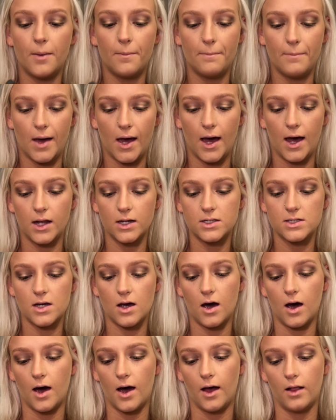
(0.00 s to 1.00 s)
Matte
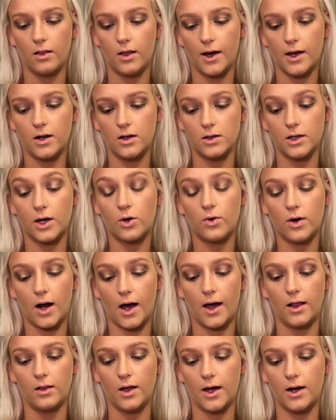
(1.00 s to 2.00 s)
Liquid
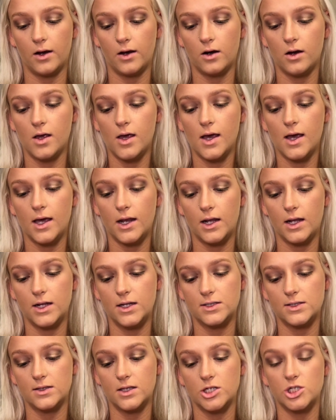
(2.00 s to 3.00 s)
Eyeliner, and it
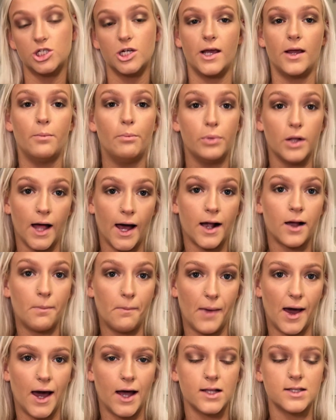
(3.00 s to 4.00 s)
is in the shade Black
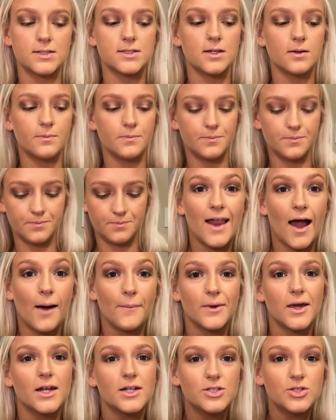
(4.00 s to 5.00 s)
Matte. Now
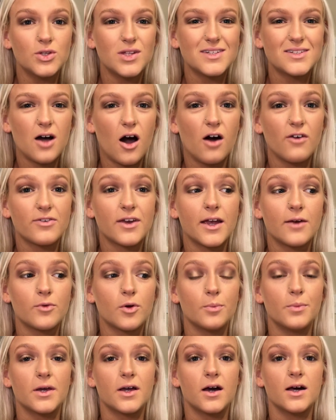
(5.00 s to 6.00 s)
I'm gonna do this off camera
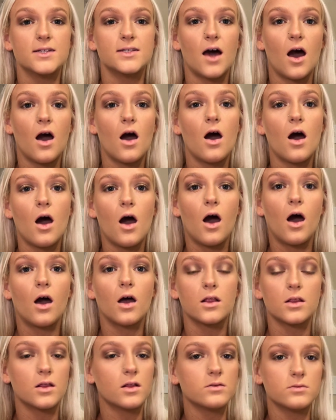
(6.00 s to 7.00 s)
because
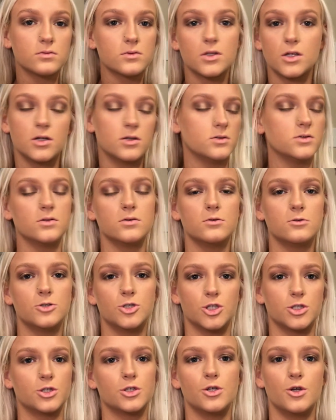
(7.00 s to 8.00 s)
there's
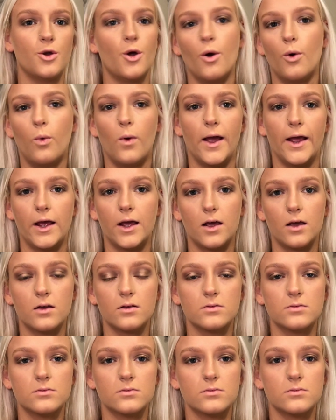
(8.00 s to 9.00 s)
just no way,
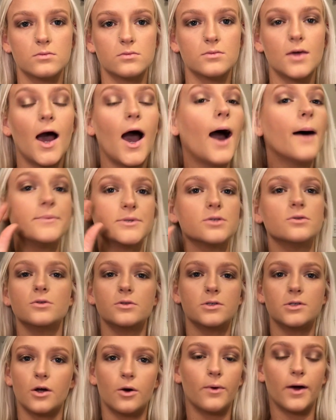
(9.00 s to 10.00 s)

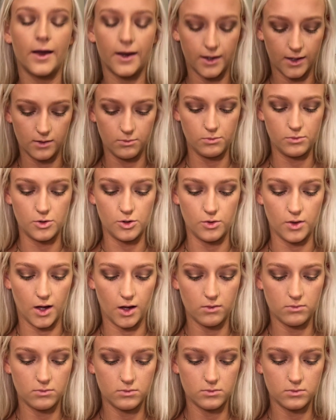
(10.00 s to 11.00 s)
absolutely no way I can do
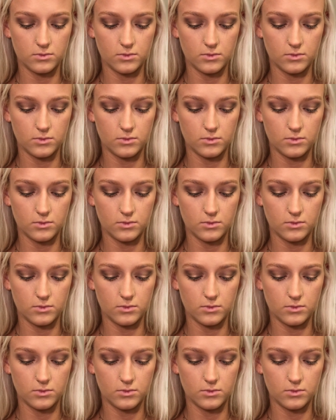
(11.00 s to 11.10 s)
that.